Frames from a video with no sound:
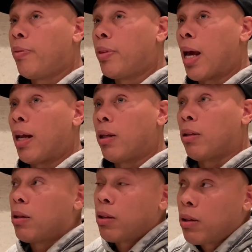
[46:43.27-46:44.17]
that,
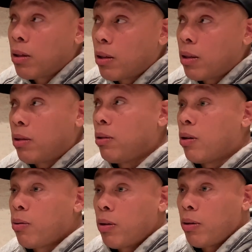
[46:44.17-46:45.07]
you
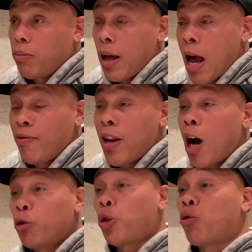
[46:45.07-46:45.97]
know, have
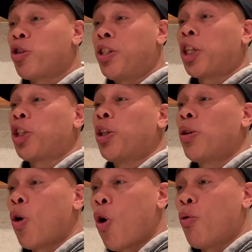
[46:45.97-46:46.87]
now
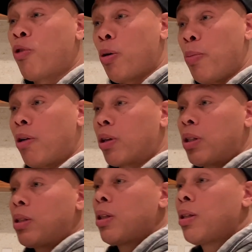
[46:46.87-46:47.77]
jurisdiction over
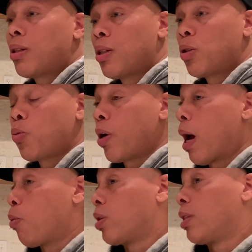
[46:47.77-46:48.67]
American citizens, where
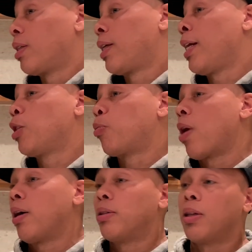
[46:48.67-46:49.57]
that wasn't the case
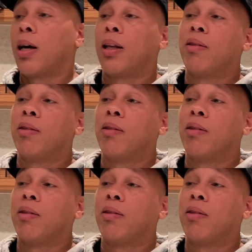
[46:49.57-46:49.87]
prior to 9/11.